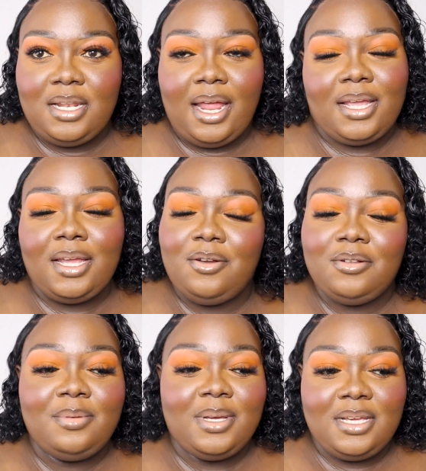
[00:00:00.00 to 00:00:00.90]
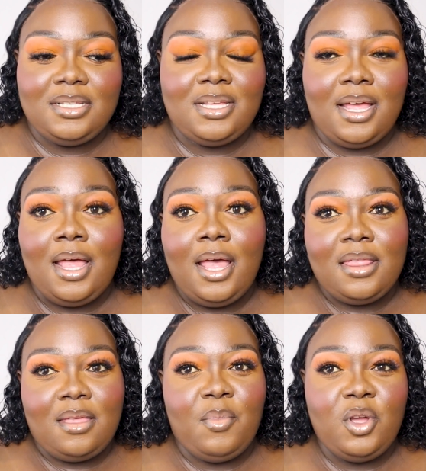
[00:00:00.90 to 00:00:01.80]
Like, it will be easier.
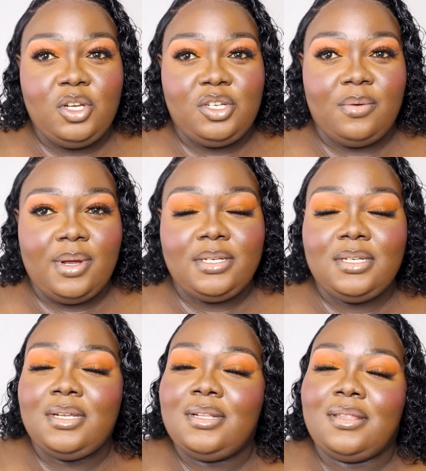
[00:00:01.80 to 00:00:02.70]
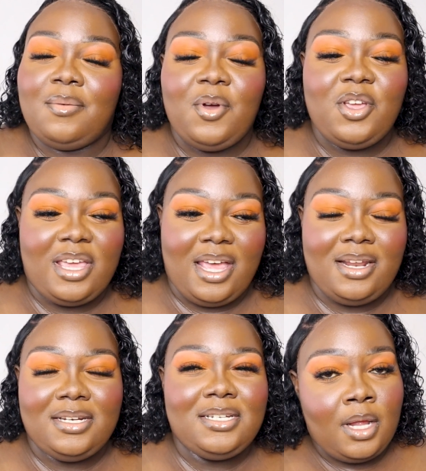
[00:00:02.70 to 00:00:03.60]
The more you do it, the more you get
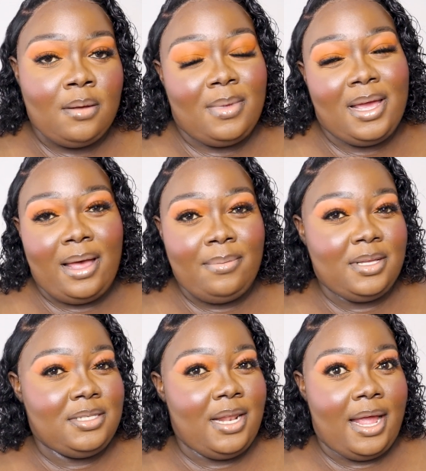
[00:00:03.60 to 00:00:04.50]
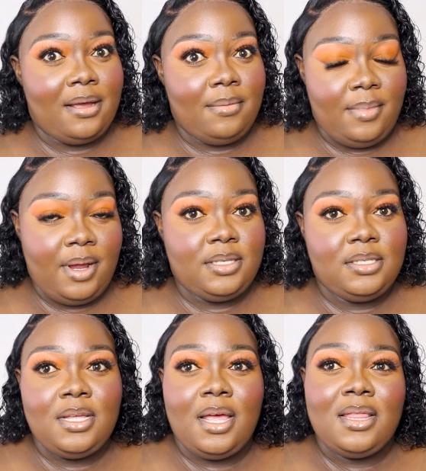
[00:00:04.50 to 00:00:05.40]
it. Makeup, it's like
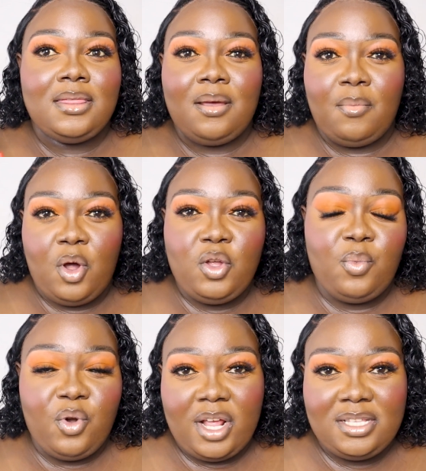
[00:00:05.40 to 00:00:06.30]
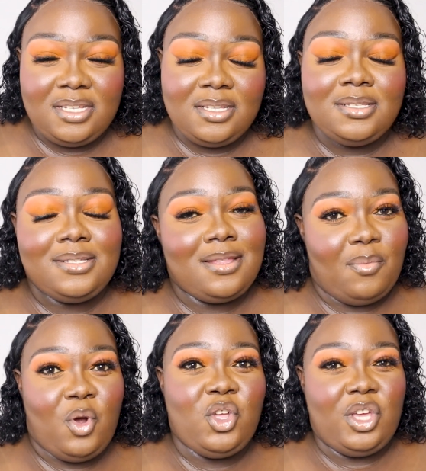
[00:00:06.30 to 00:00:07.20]
meds. The more you practice, the
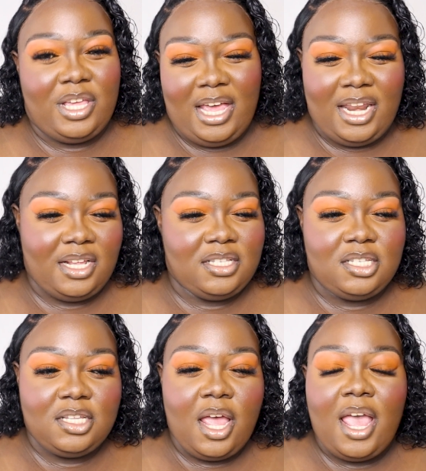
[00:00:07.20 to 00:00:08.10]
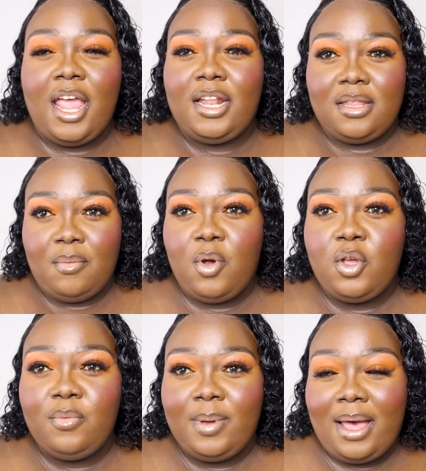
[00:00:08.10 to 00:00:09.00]
more you get it, and the more
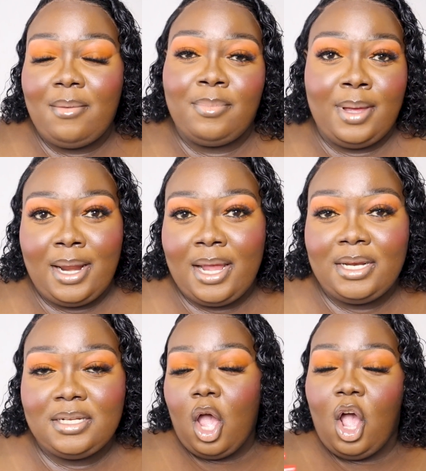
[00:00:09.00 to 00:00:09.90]
you become better at it.